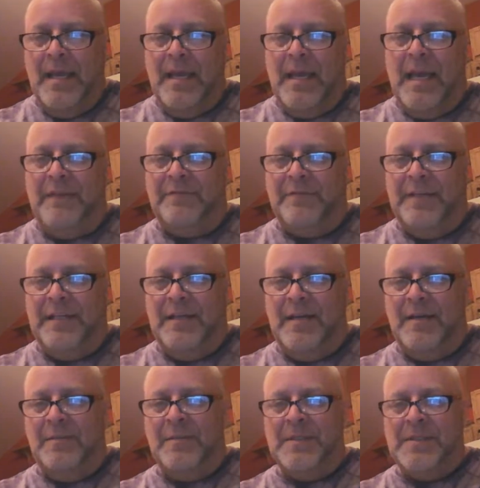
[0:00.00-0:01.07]
Hey,
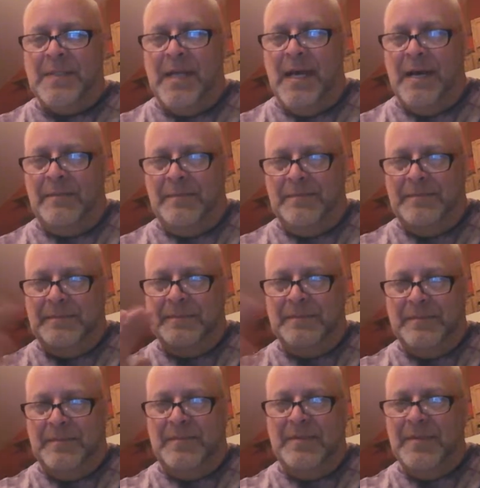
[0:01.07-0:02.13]
Freedom, what's up?
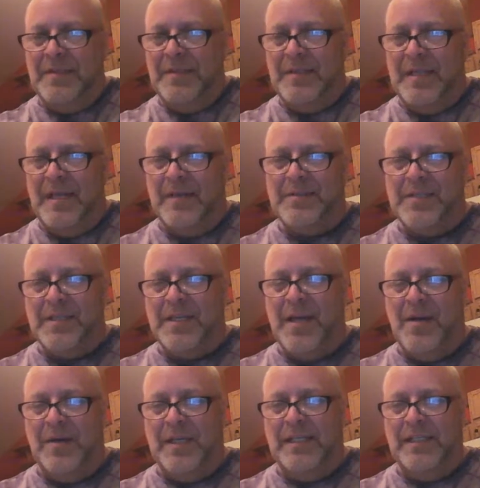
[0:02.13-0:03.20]
How's it
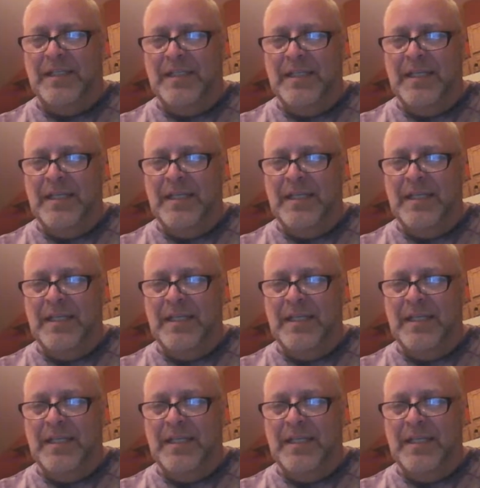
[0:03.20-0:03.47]
going?